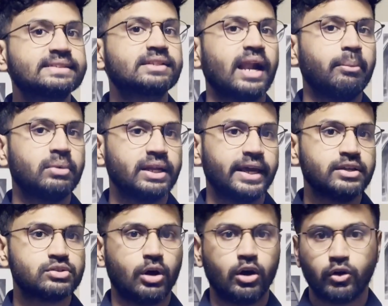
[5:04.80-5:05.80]
scrambled
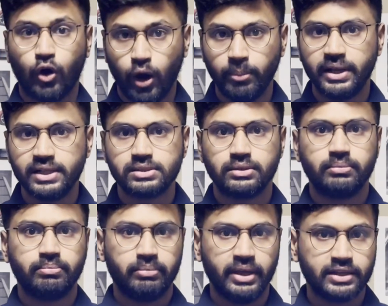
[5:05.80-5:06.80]
eggs or omelets
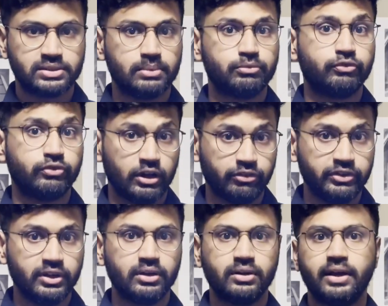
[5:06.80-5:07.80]
makes them
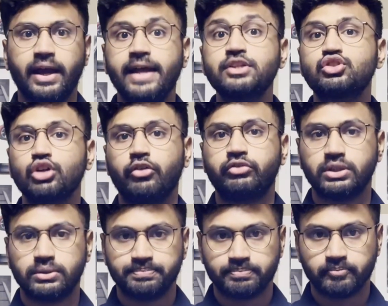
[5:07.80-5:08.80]
fluffier and softer.